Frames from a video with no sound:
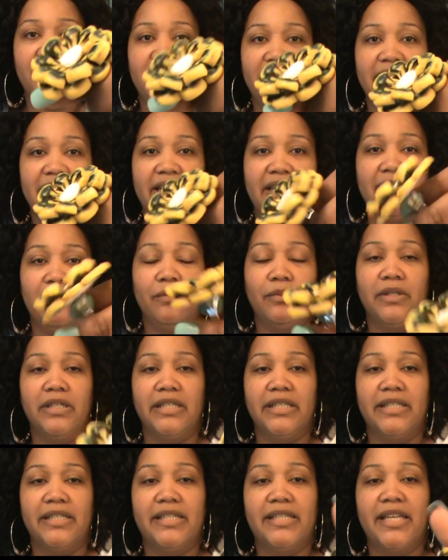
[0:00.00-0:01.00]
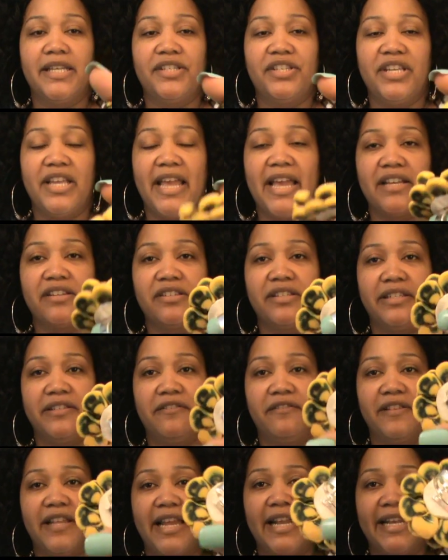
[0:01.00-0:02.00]
she did was she actually
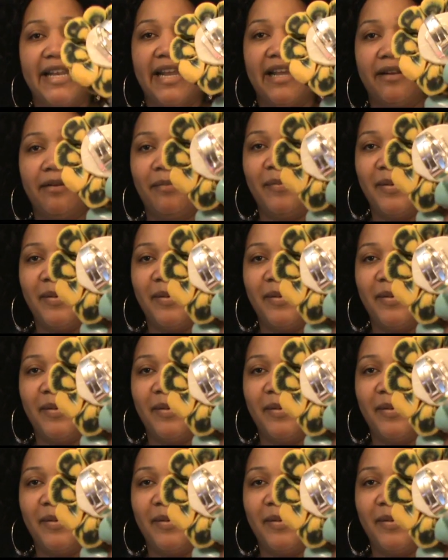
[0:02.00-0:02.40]
flattened out a